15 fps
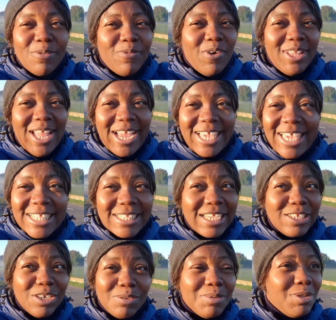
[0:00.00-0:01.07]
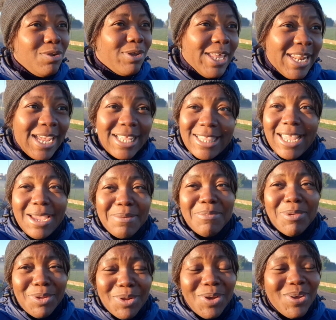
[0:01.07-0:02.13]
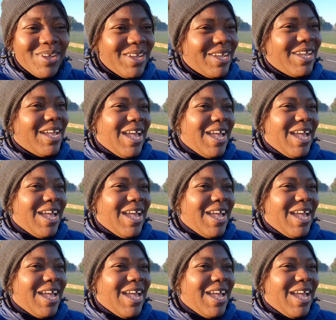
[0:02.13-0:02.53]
of other kids and just be looking at them, you know.